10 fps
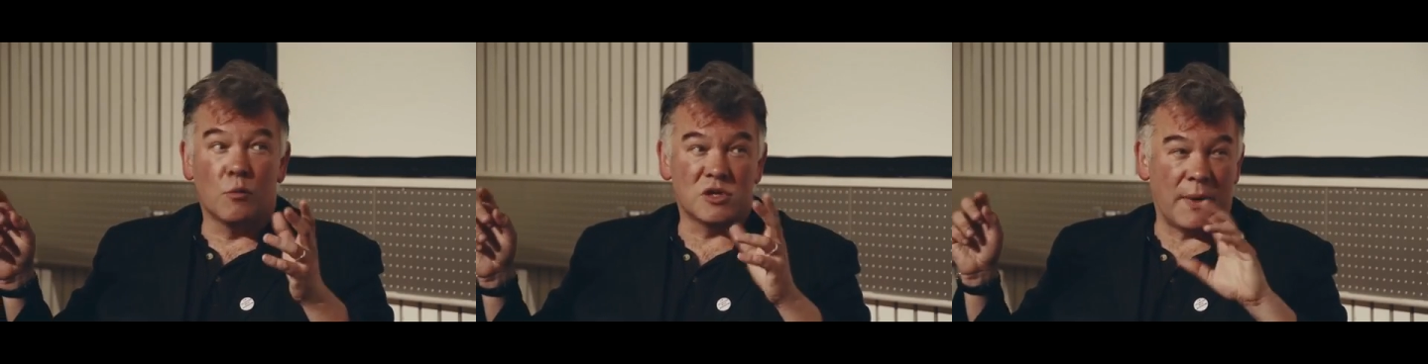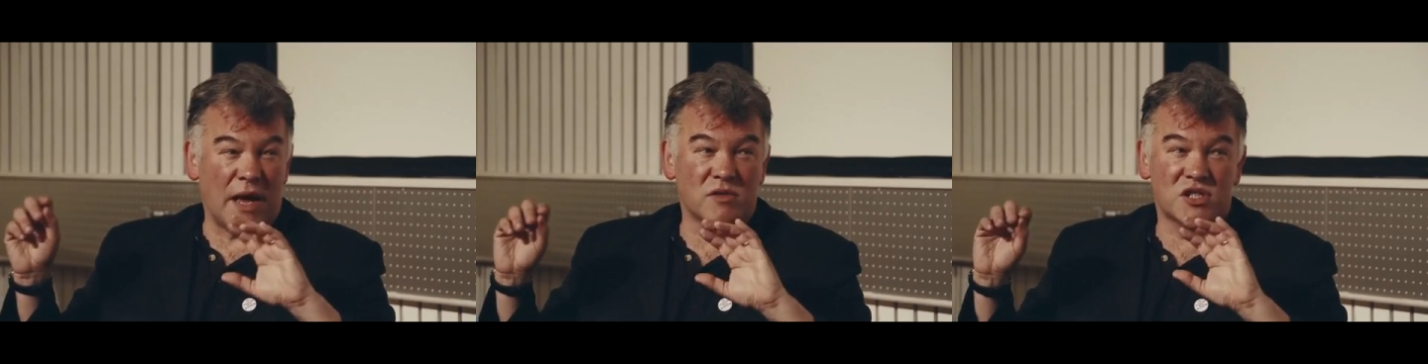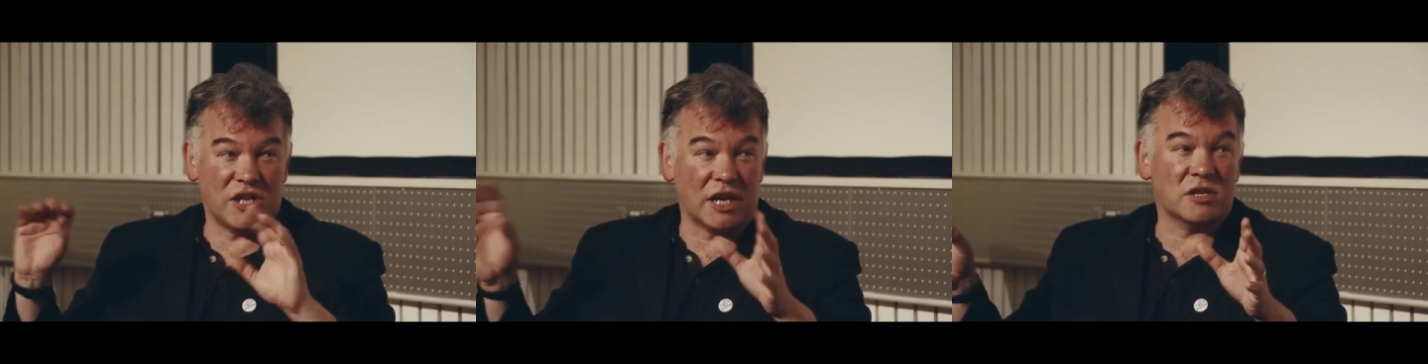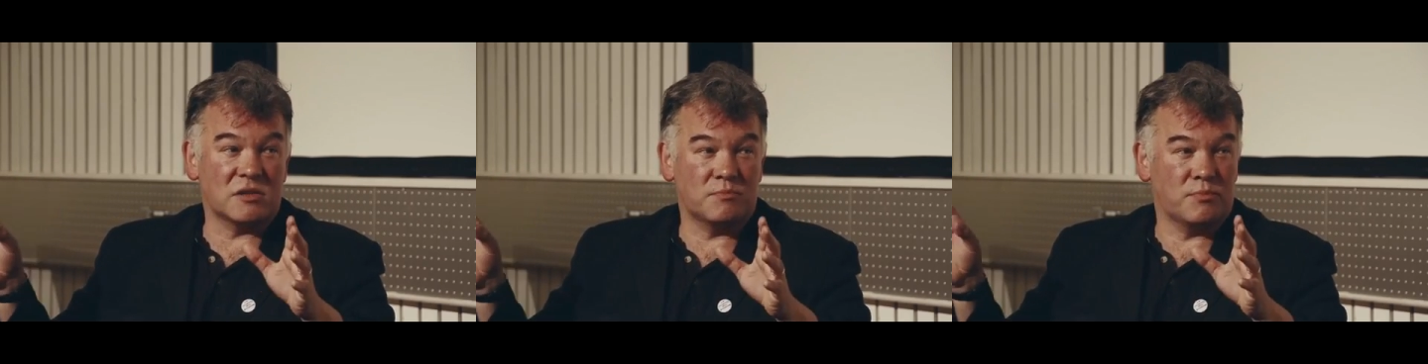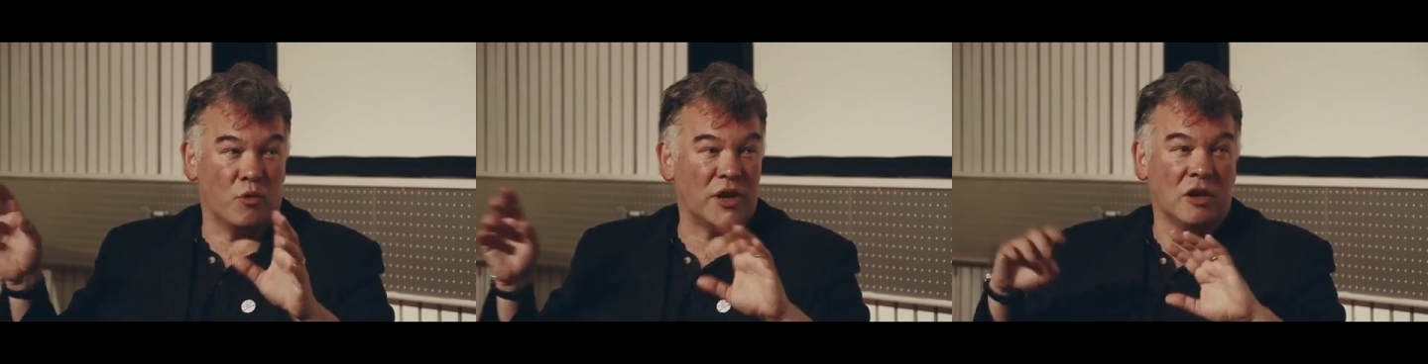was about
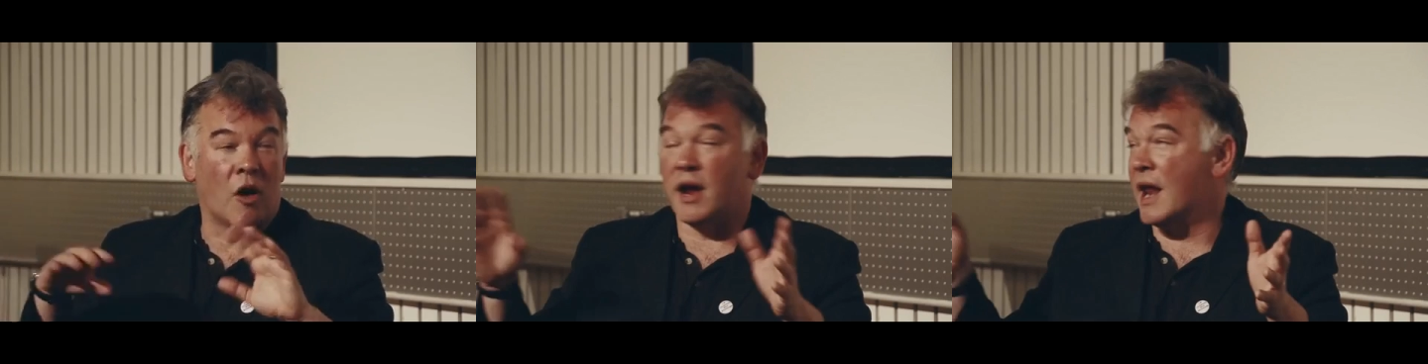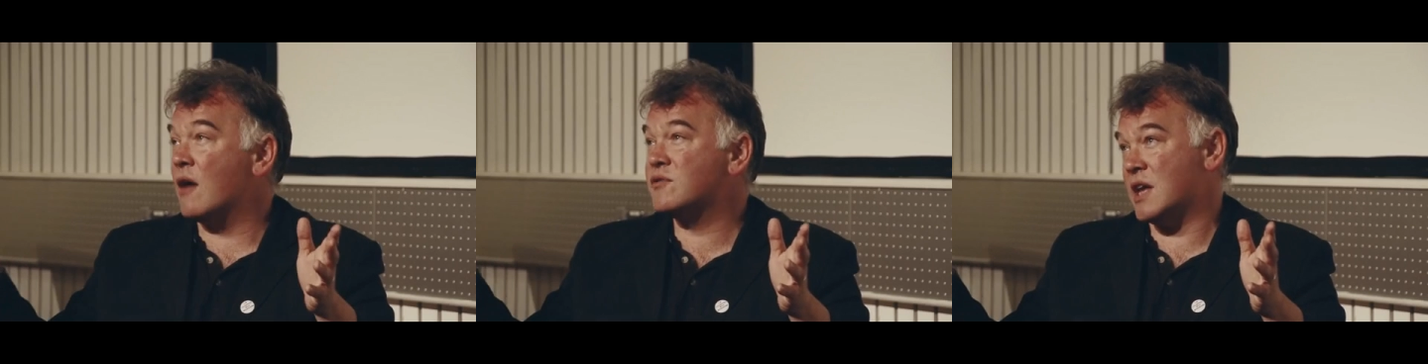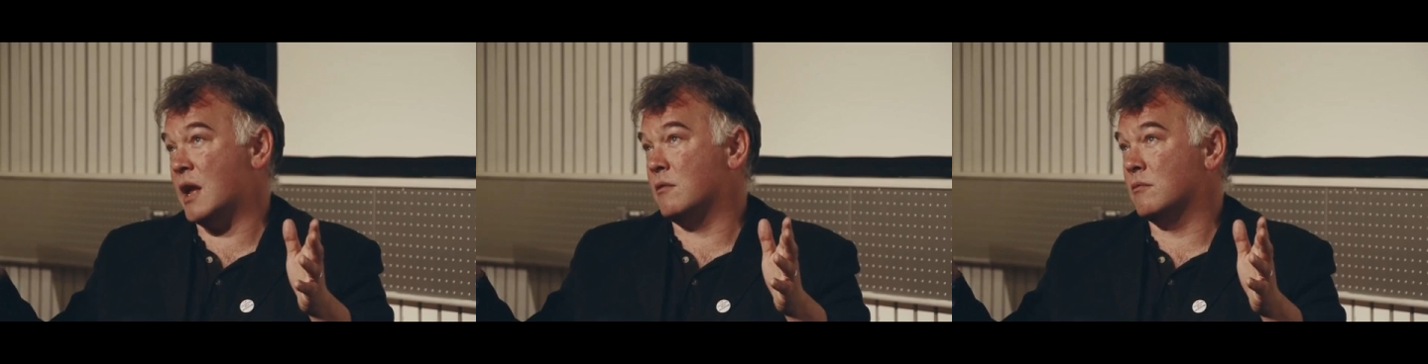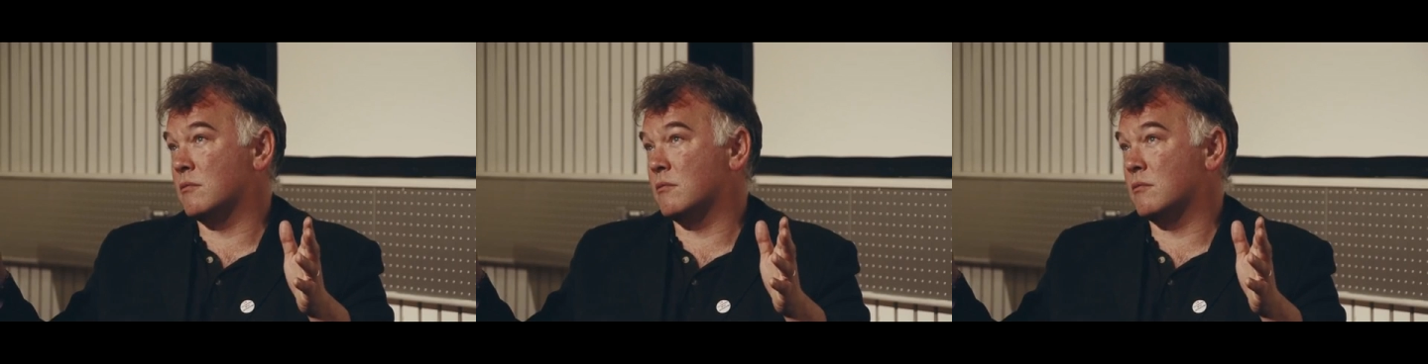6.9 out of 10.